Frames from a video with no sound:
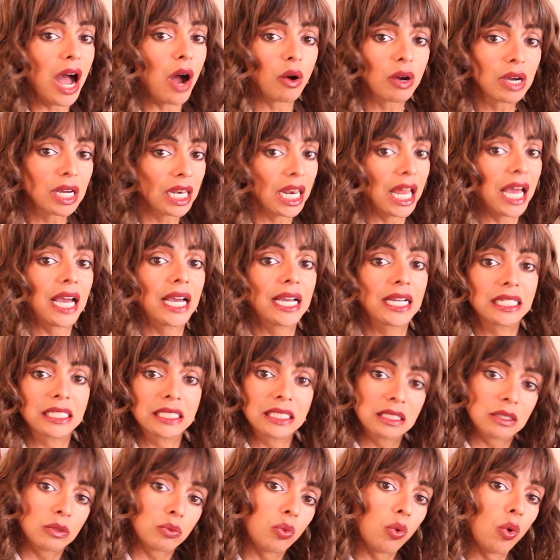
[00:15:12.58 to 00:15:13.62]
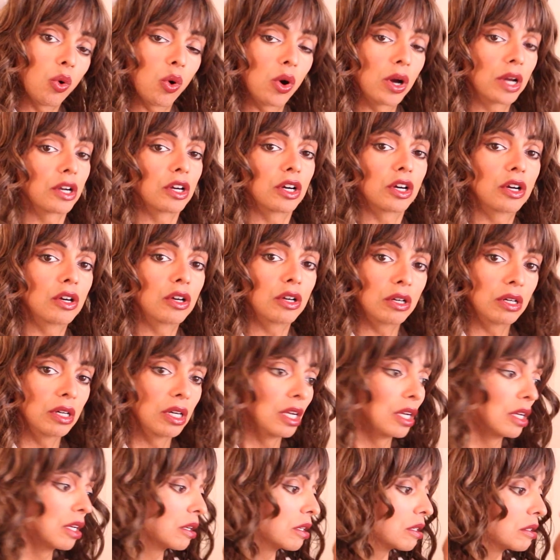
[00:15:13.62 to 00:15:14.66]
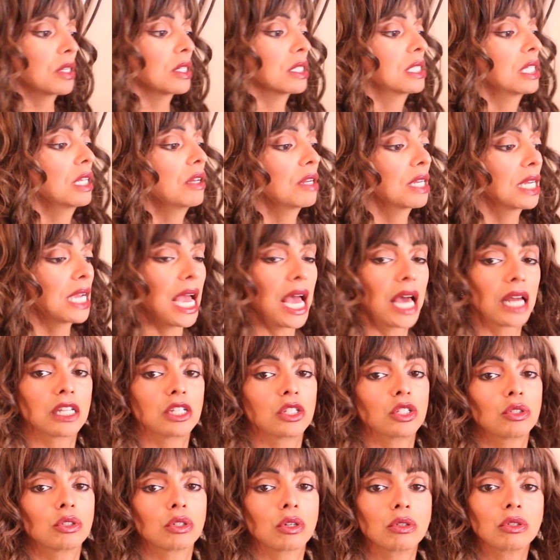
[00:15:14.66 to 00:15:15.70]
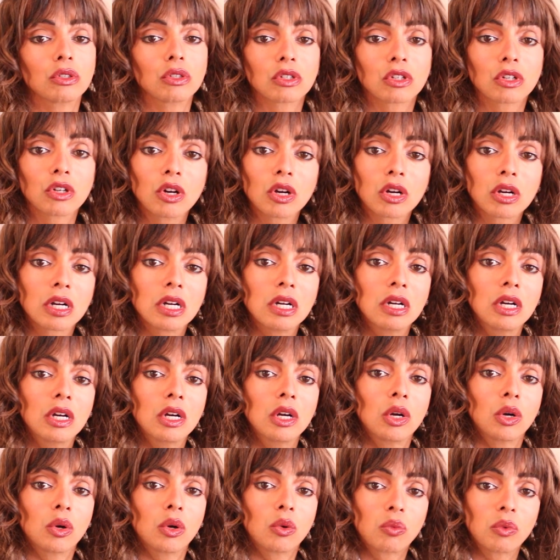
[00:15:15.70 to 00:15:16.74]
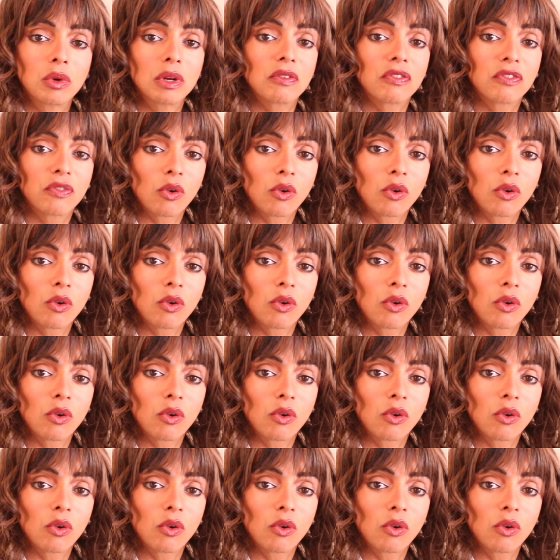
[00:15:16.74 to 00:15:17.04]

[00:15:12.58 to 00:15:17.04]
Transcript: alkaline water, because here in Cali you don't cook with